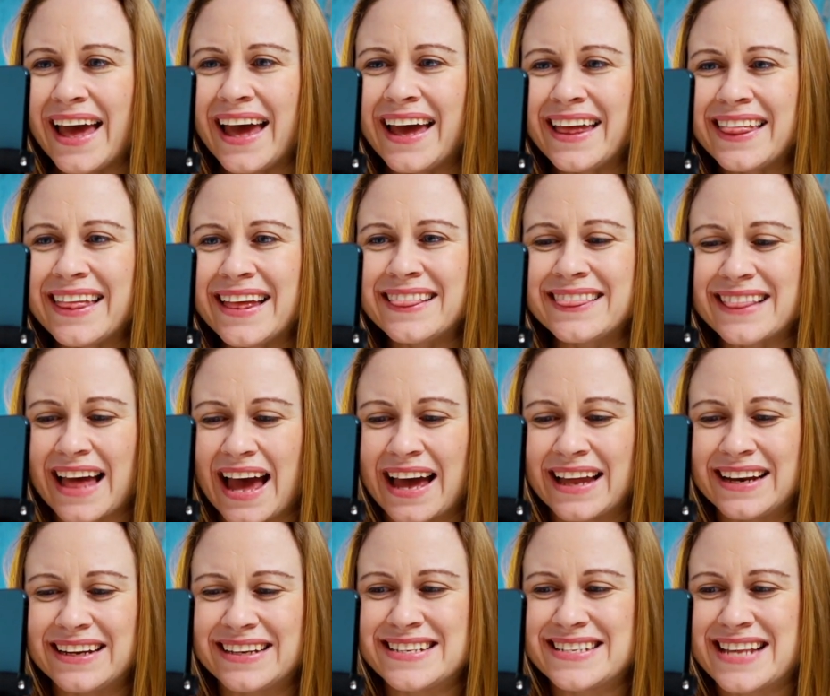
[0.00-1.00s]
And then
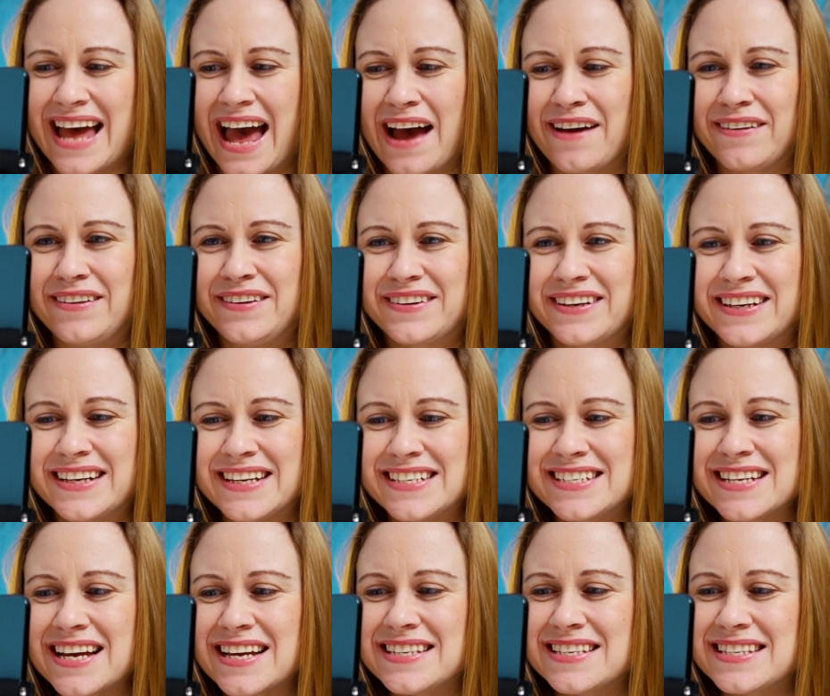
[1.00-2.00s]
that is how you can
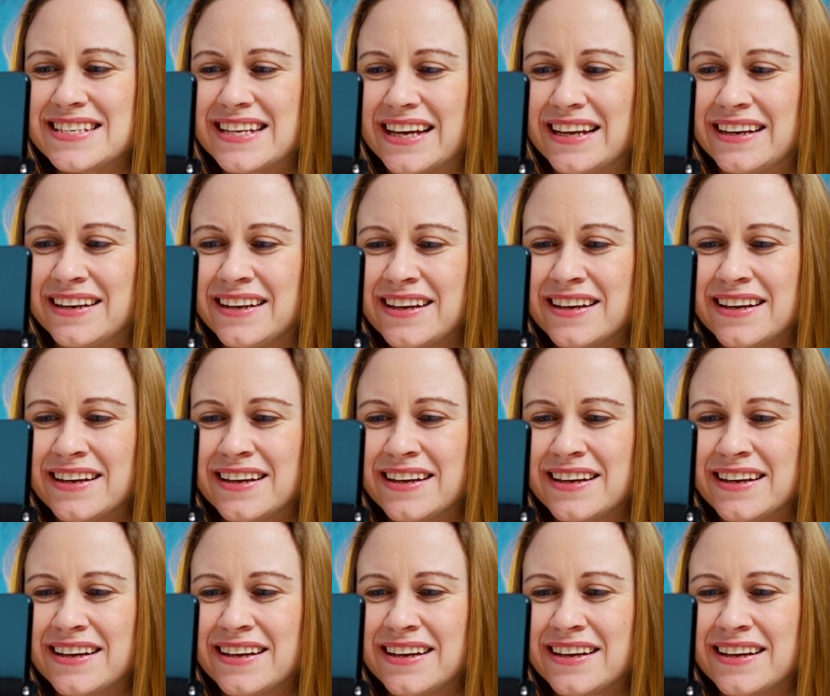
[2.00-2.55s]
adjust it.